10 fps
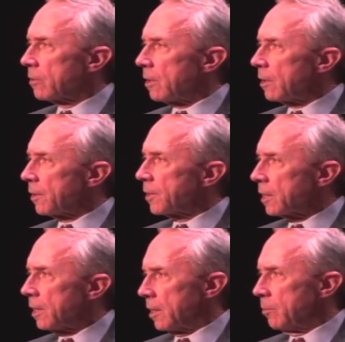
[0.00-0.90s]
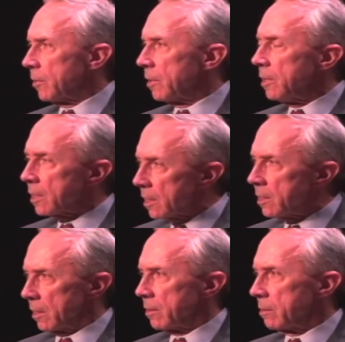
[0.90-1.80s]
all the time, and you
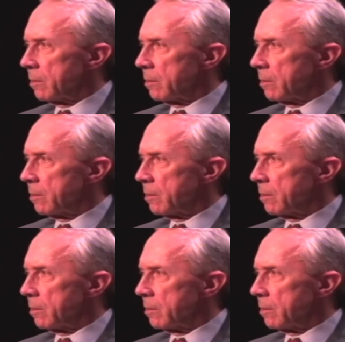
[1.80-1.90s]
can't.